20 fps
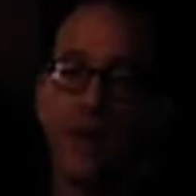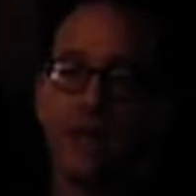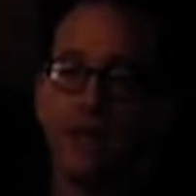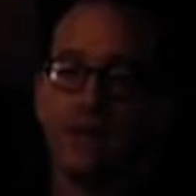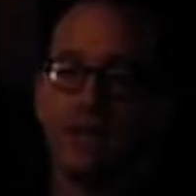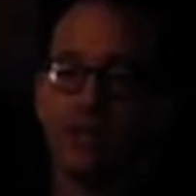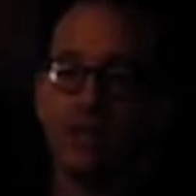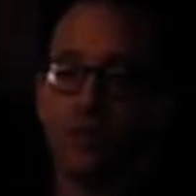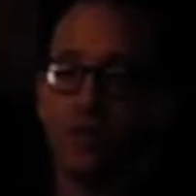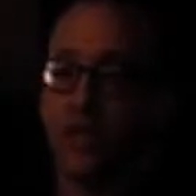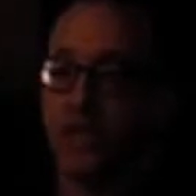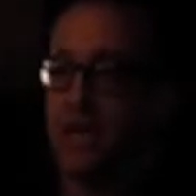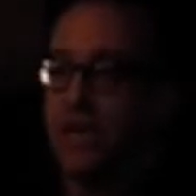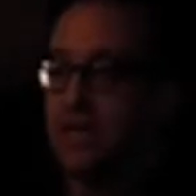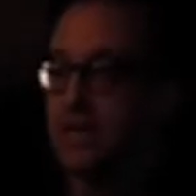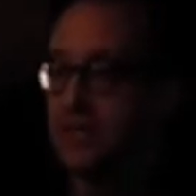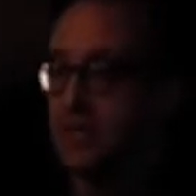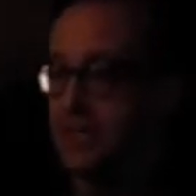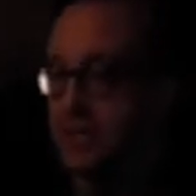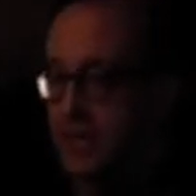the financiers
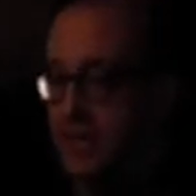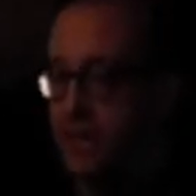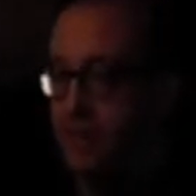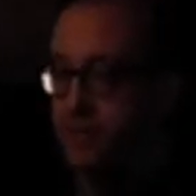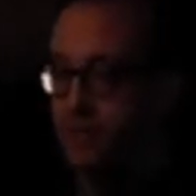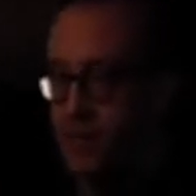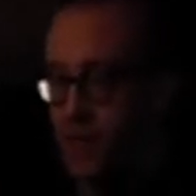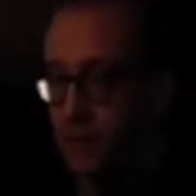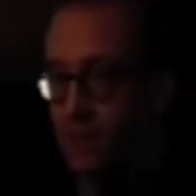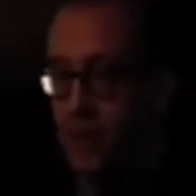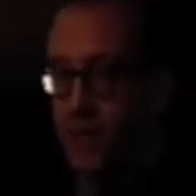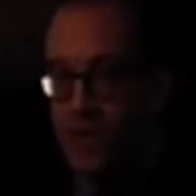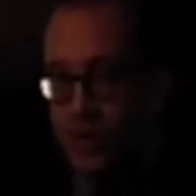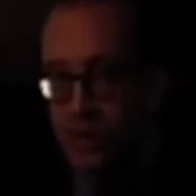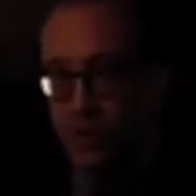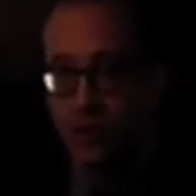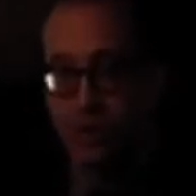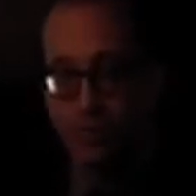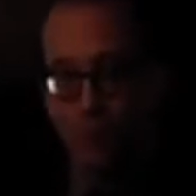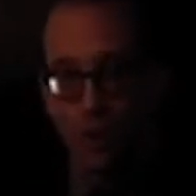to keep
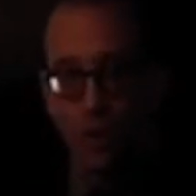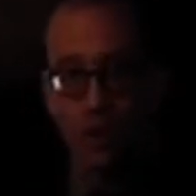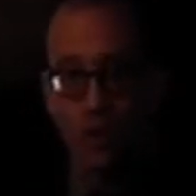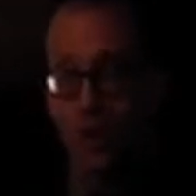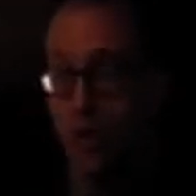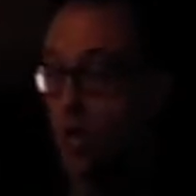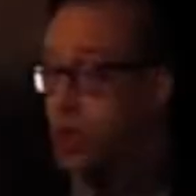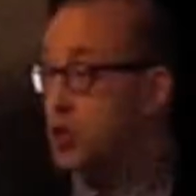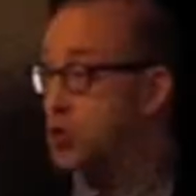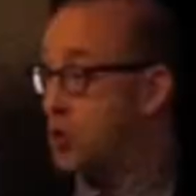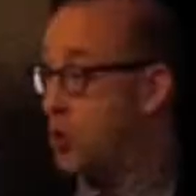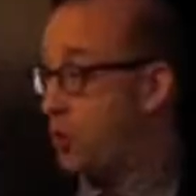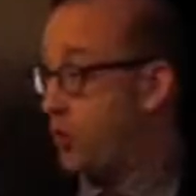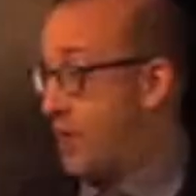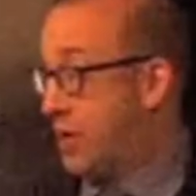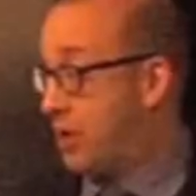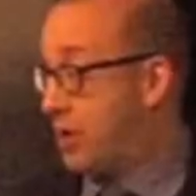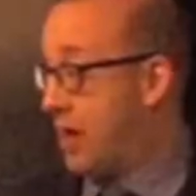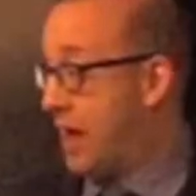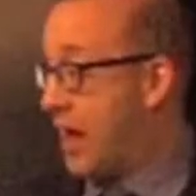double entry books
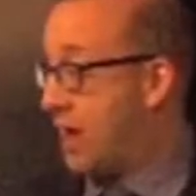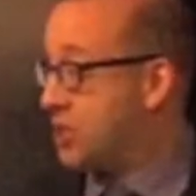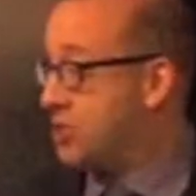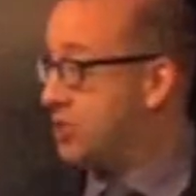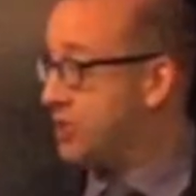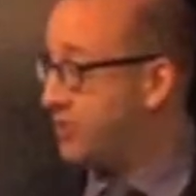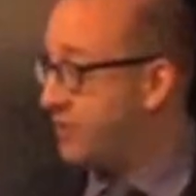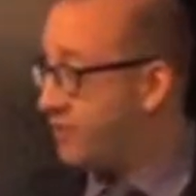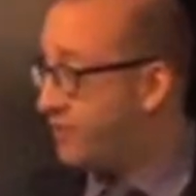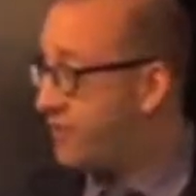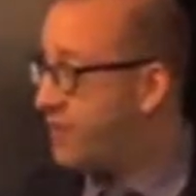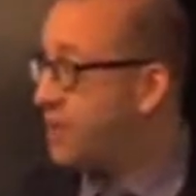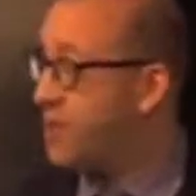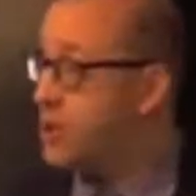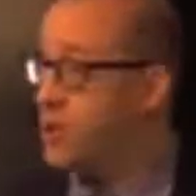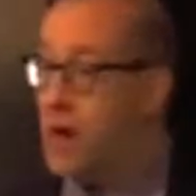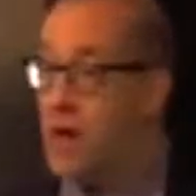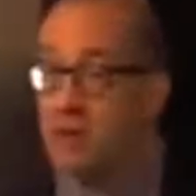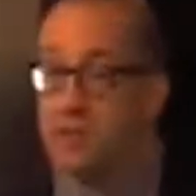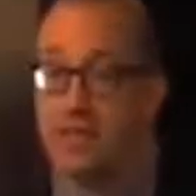so they could actually
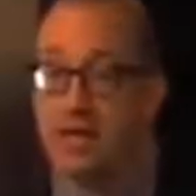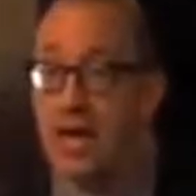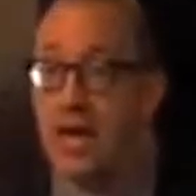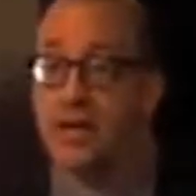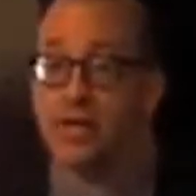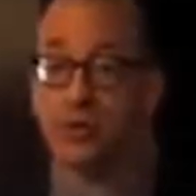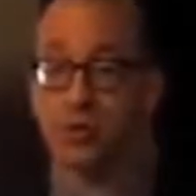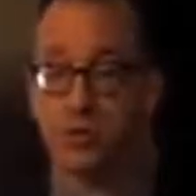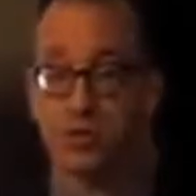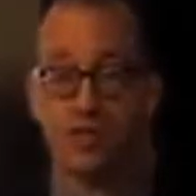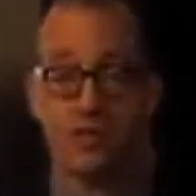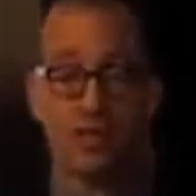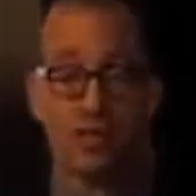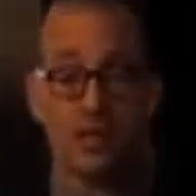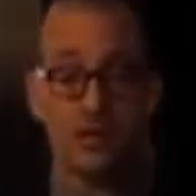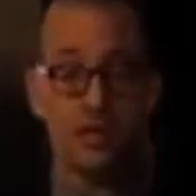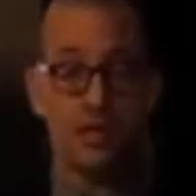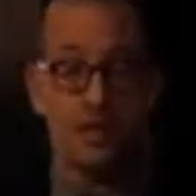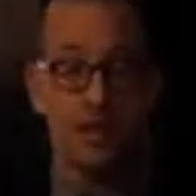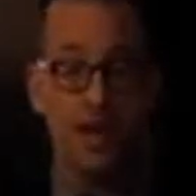figure out tax
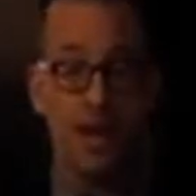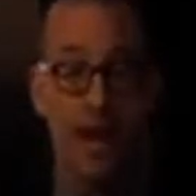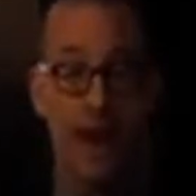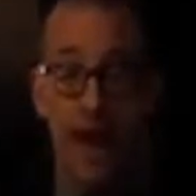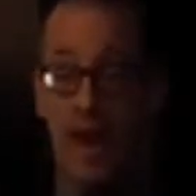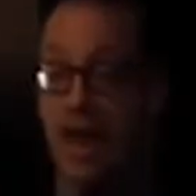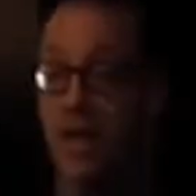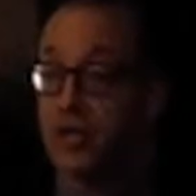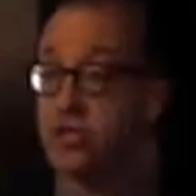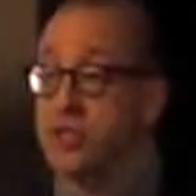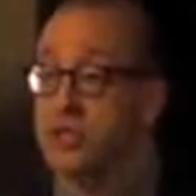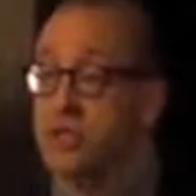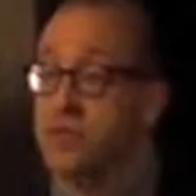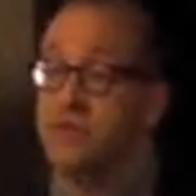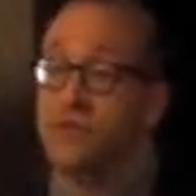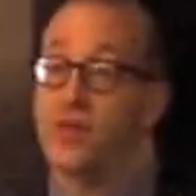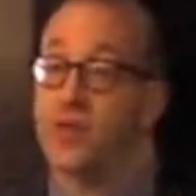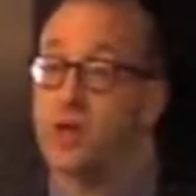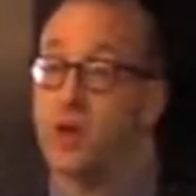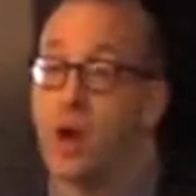receipts and
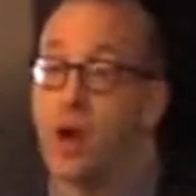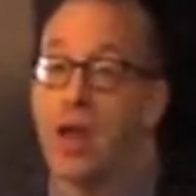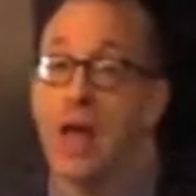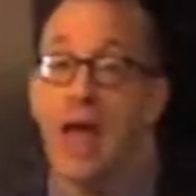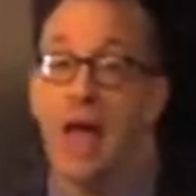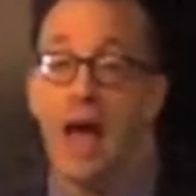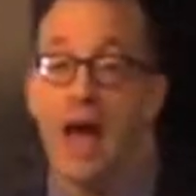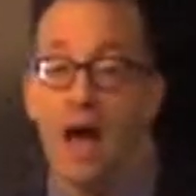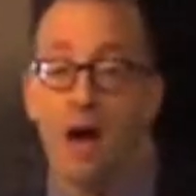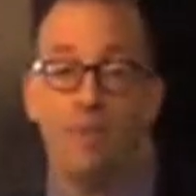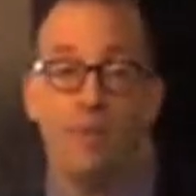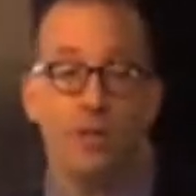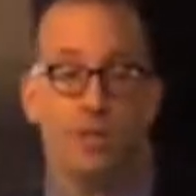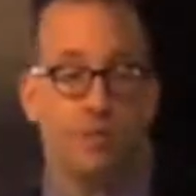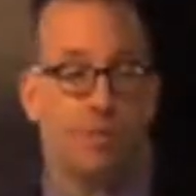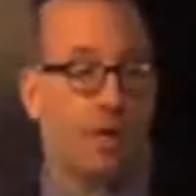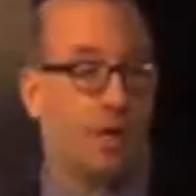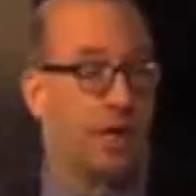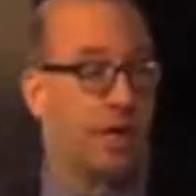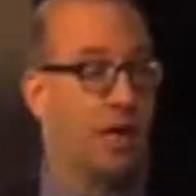just to figure out how
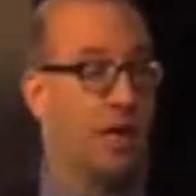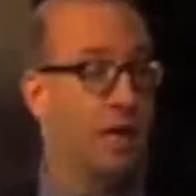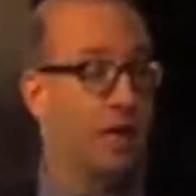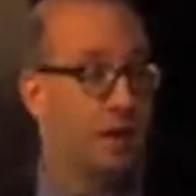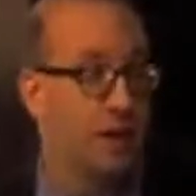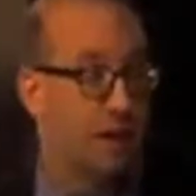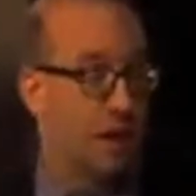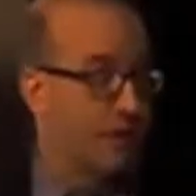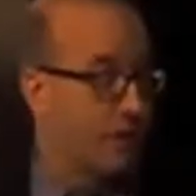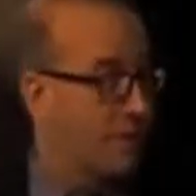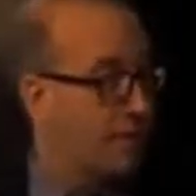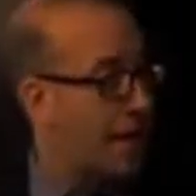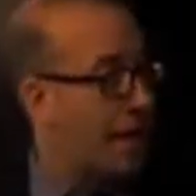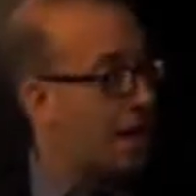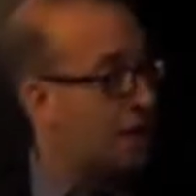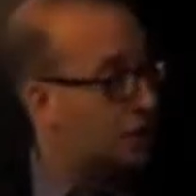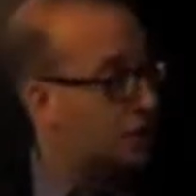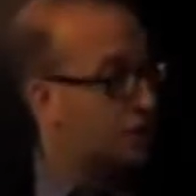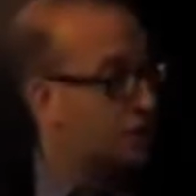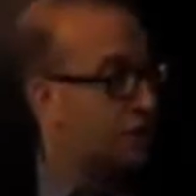much money the
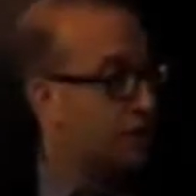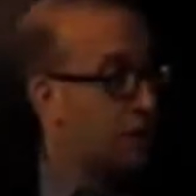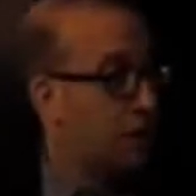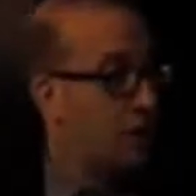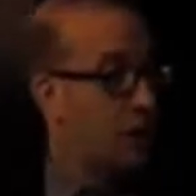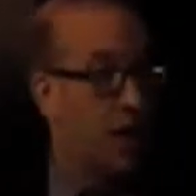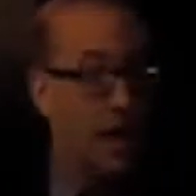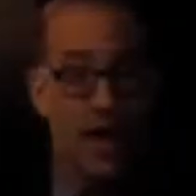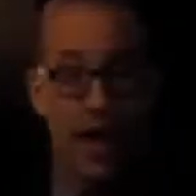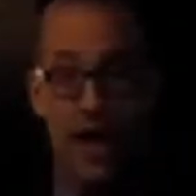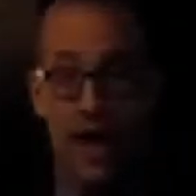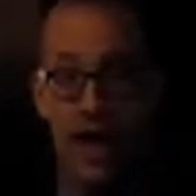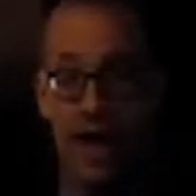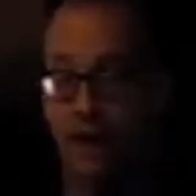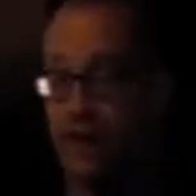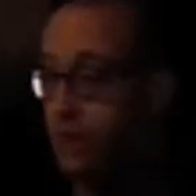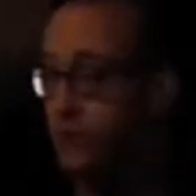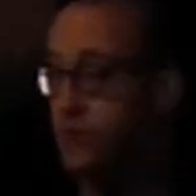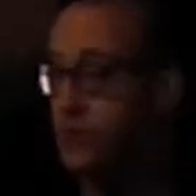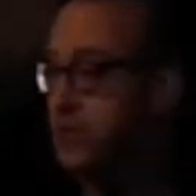government actually
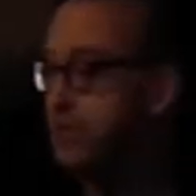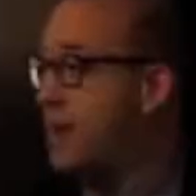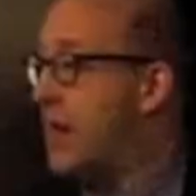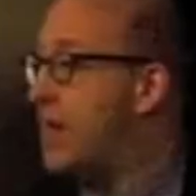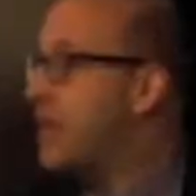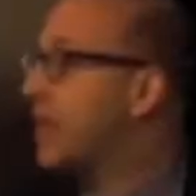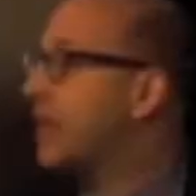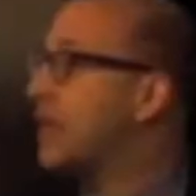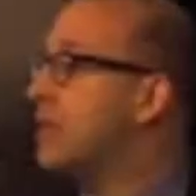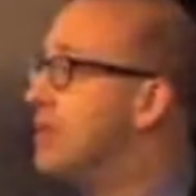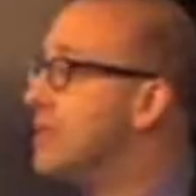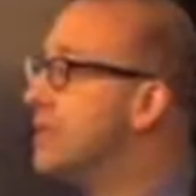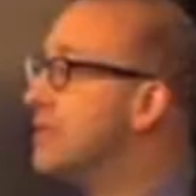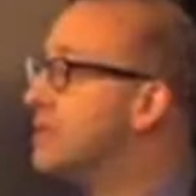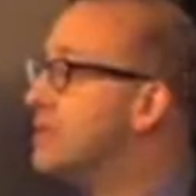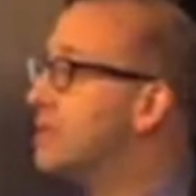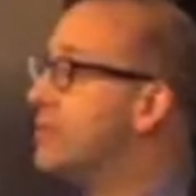had and was spending.